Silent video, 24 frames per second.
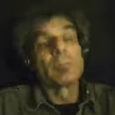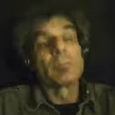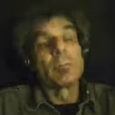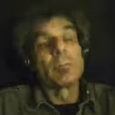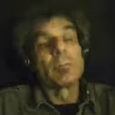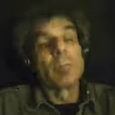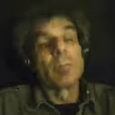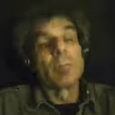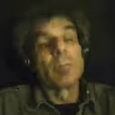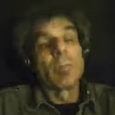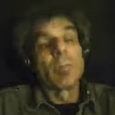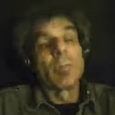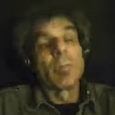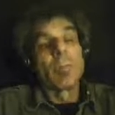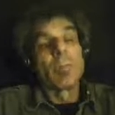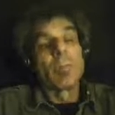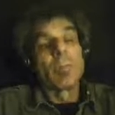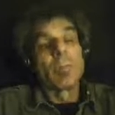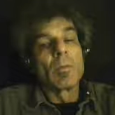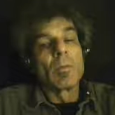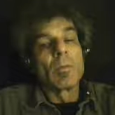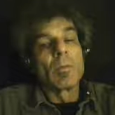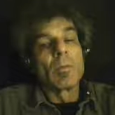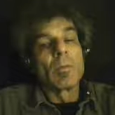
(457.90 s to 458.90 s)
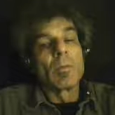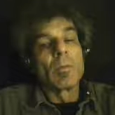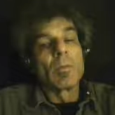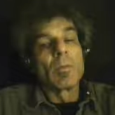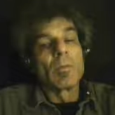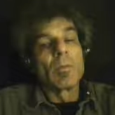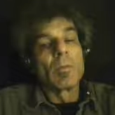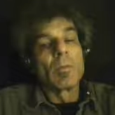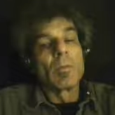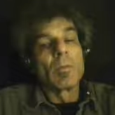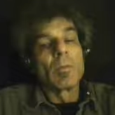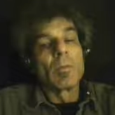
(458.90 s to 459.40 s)

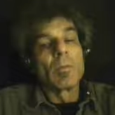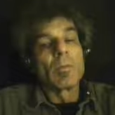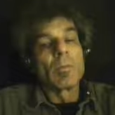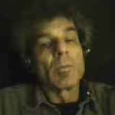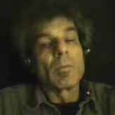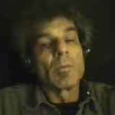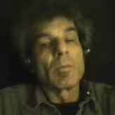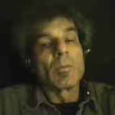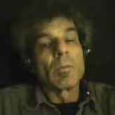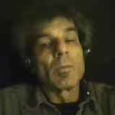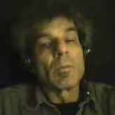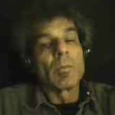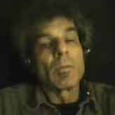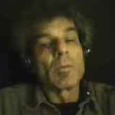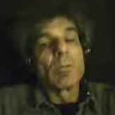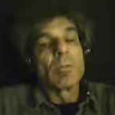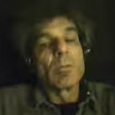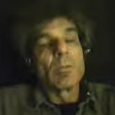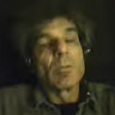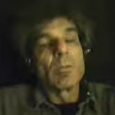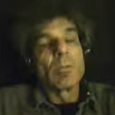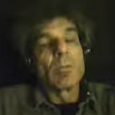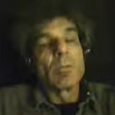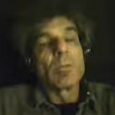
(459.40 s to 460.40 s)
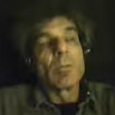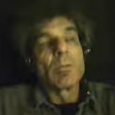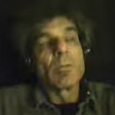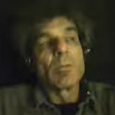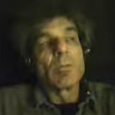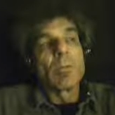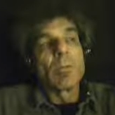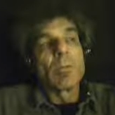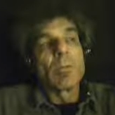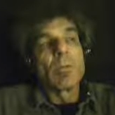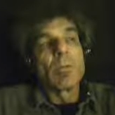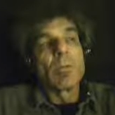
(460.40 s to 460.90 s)

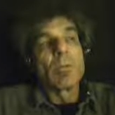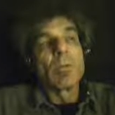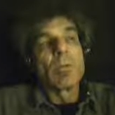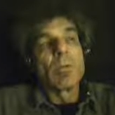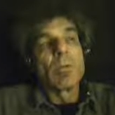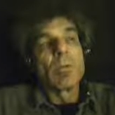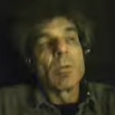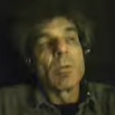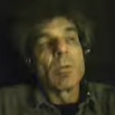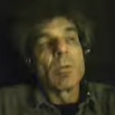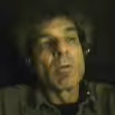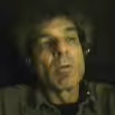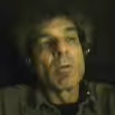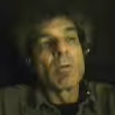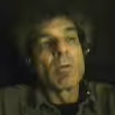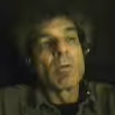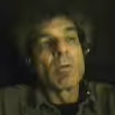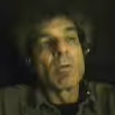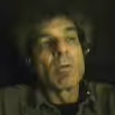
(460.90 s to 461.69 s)
Nobody speaks.